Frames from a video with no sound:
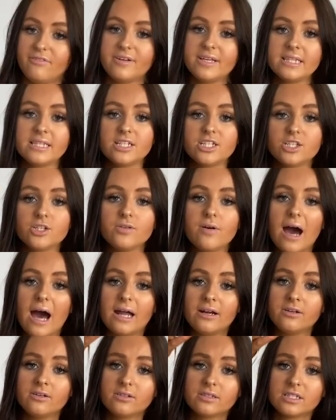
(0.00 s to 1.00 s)
think the two
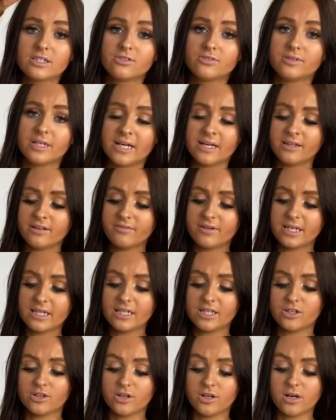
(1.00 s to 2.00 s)
handles is really, really
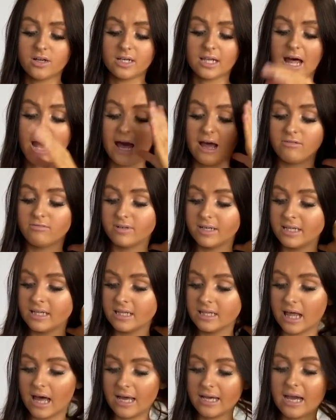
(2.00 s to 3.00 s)
good. Like, I really
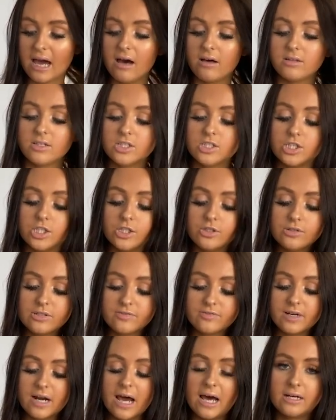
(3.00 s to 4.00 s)
like how there's two
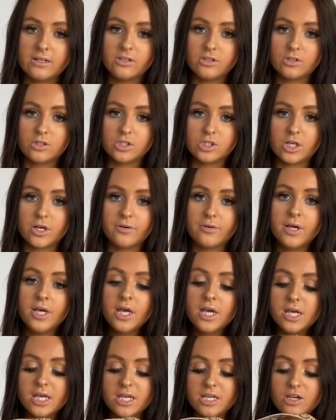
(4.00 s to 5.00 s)
different handles, so
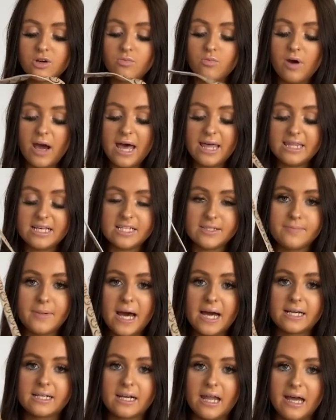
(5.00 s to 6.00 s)
you can wear this
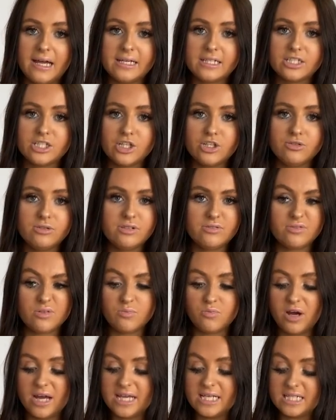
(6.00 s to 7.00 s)
bag like two different
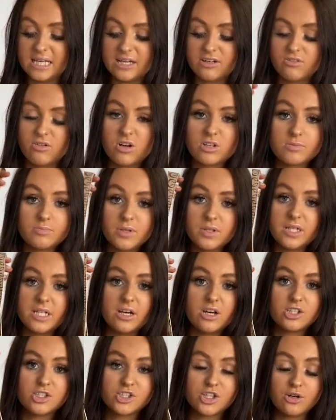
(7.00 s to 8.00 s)
ways, like crossbody
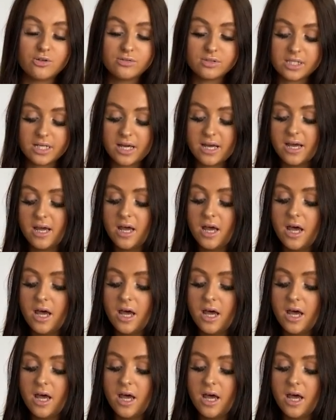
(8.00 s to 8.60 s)
or shoulder.